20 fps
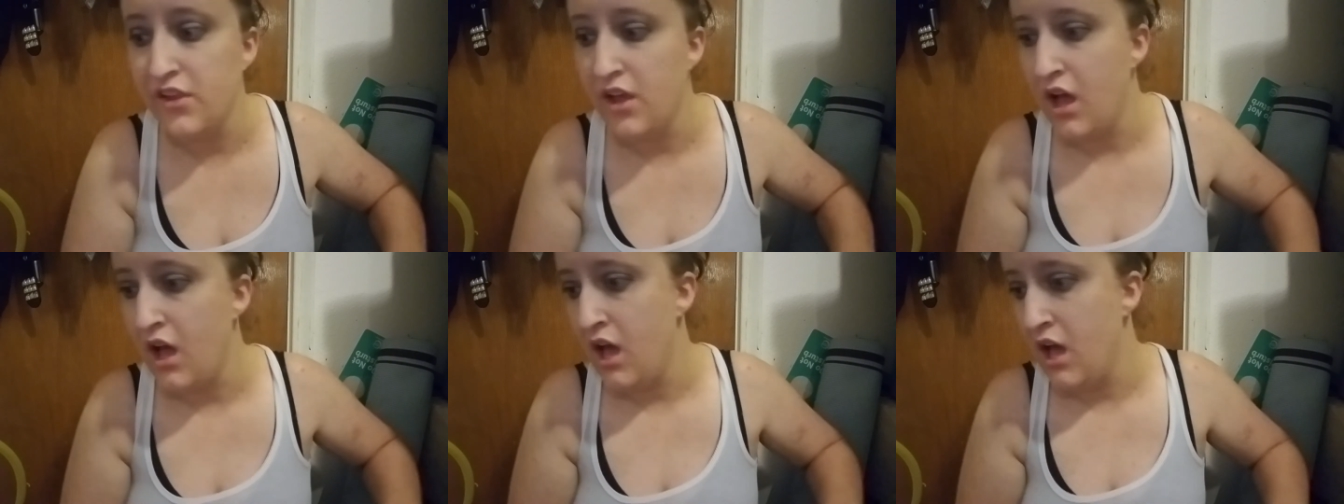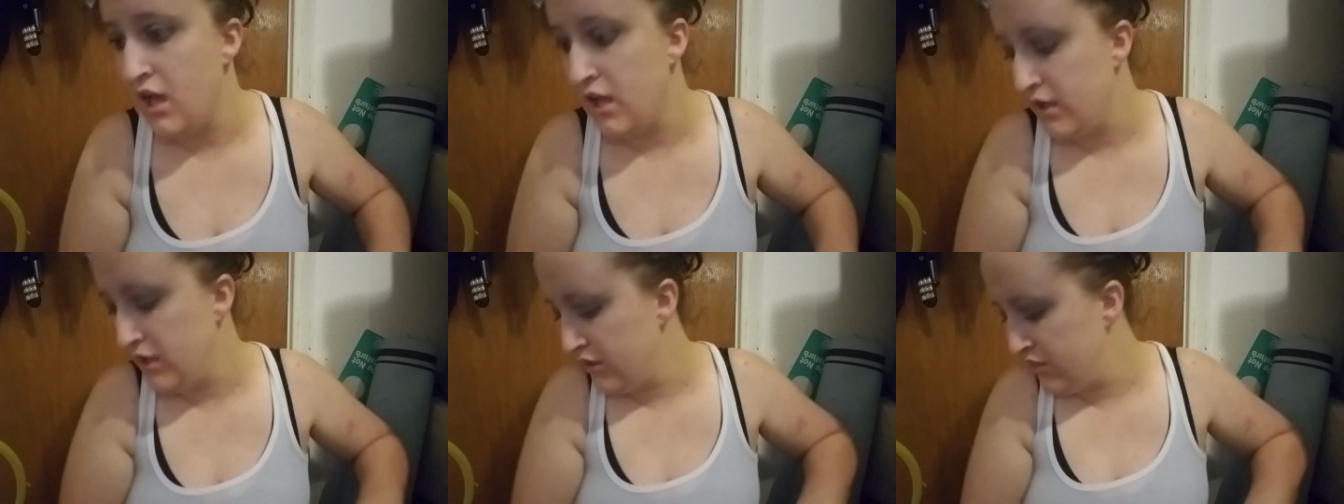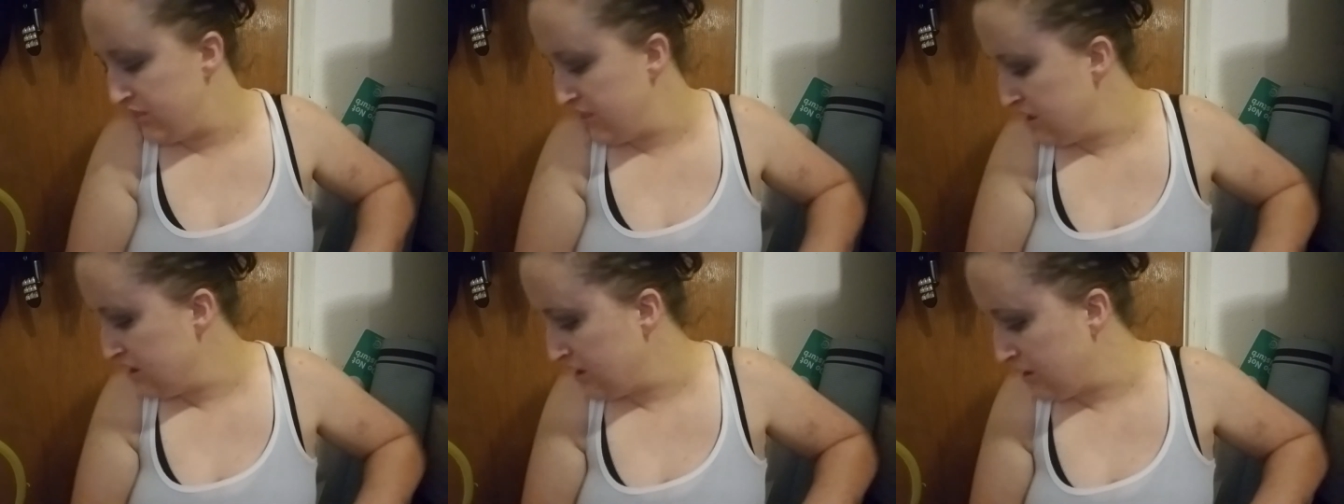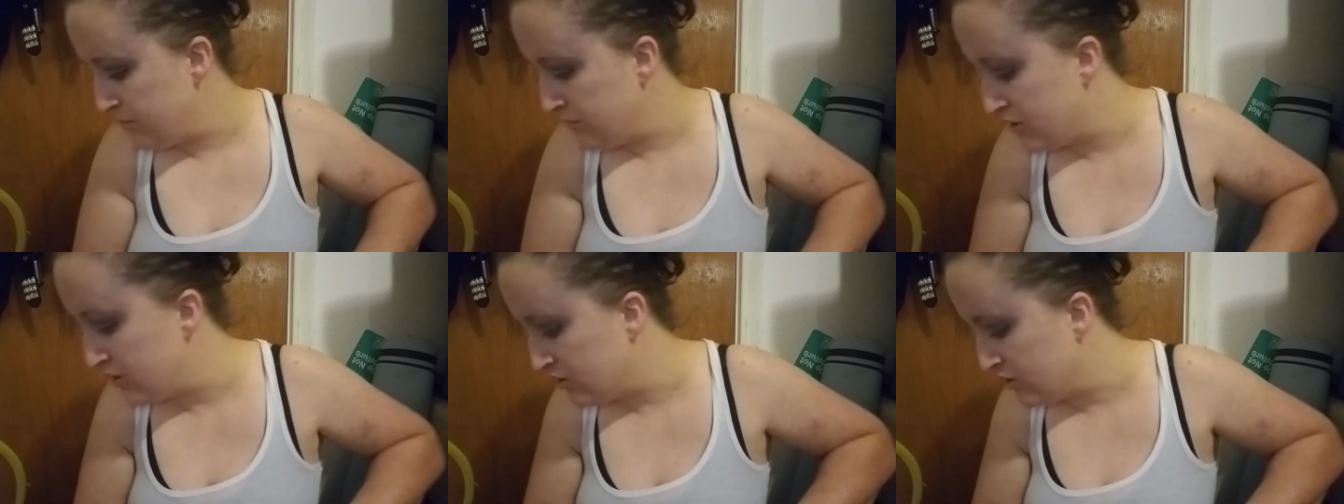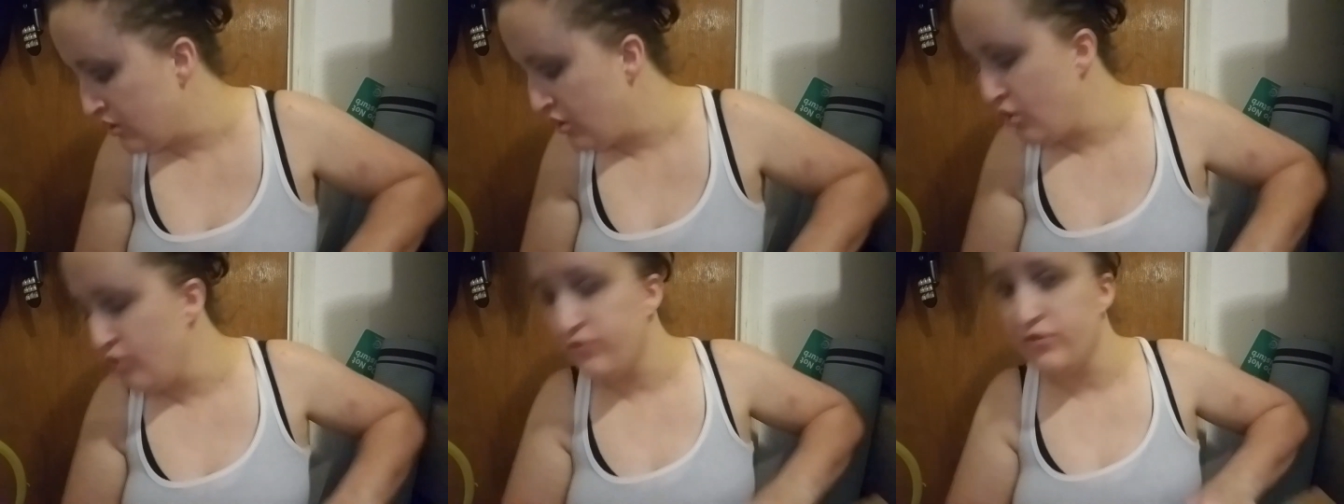I think I'm going to
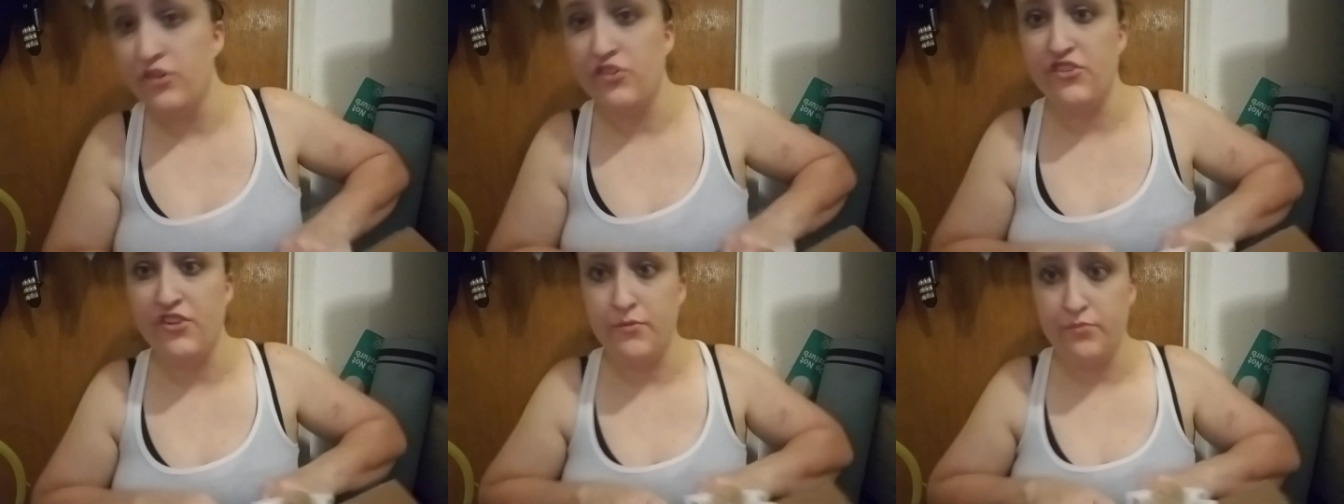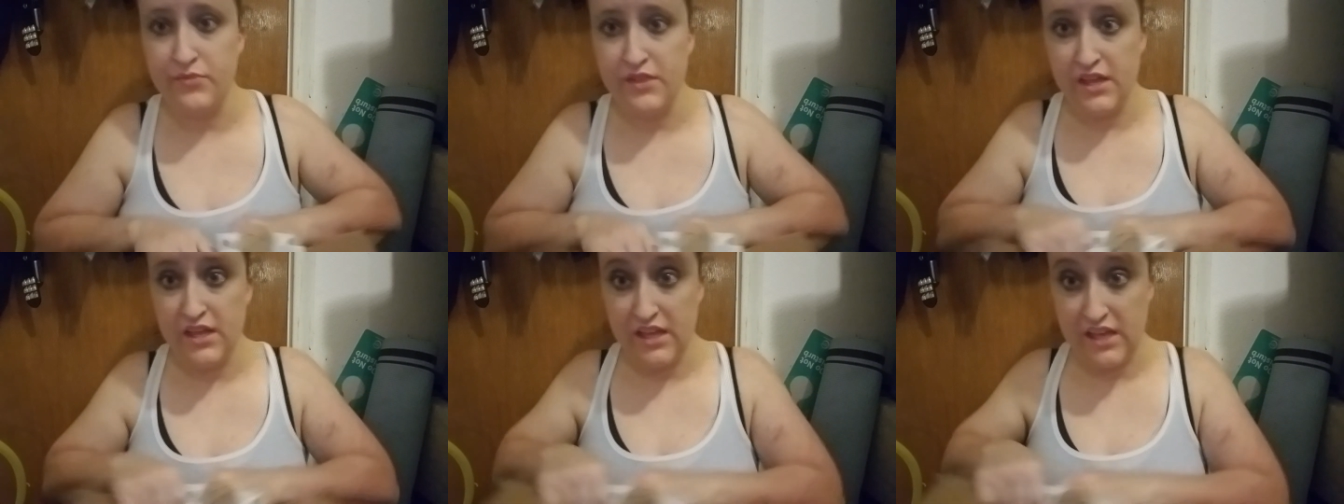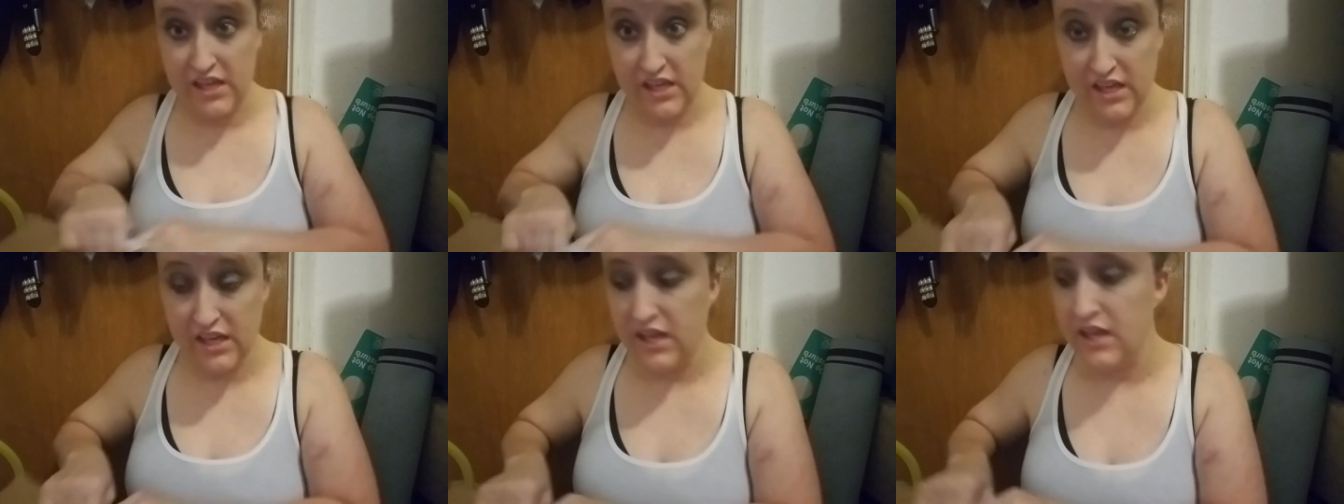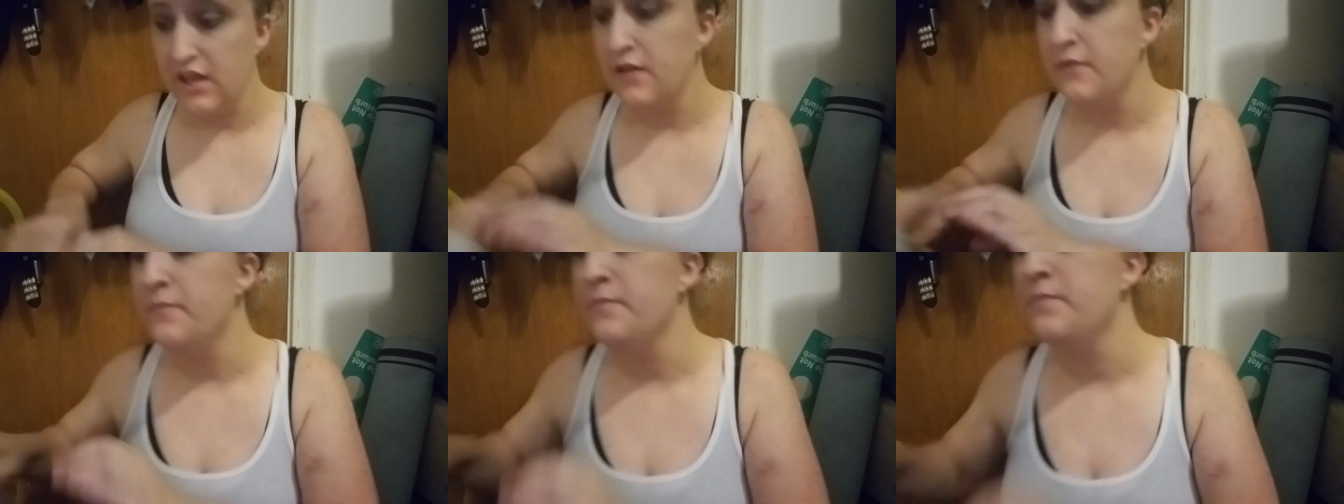go for something geeky.